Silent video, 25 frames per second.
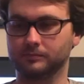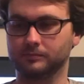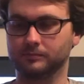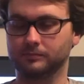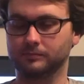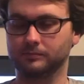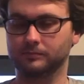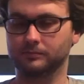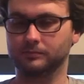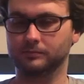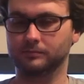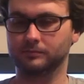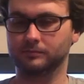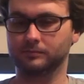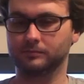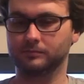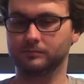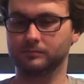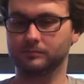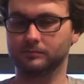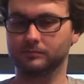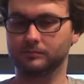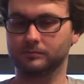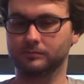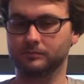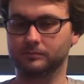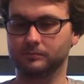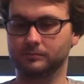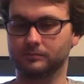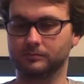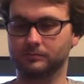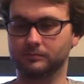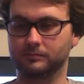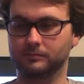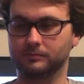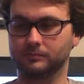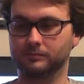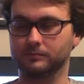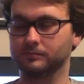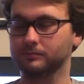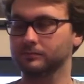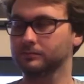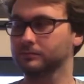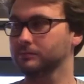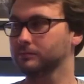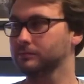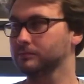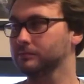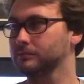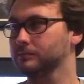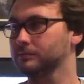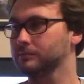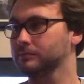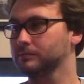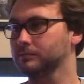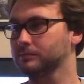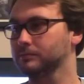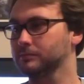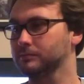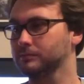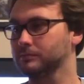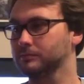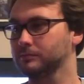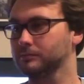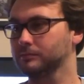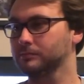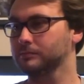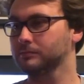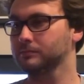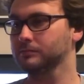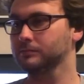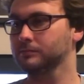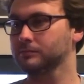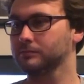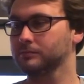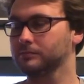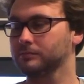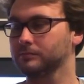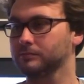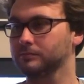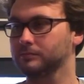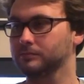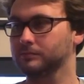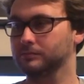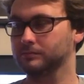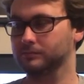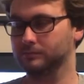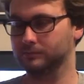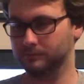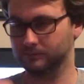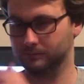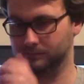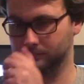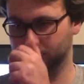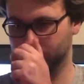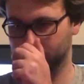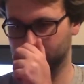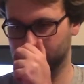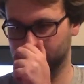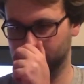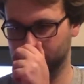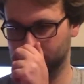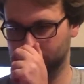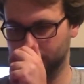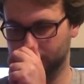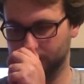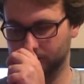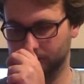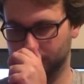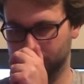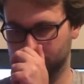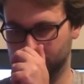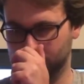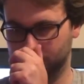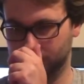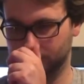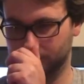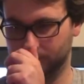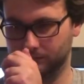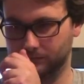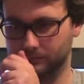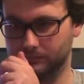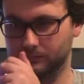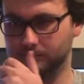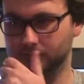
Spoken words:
(not speaking)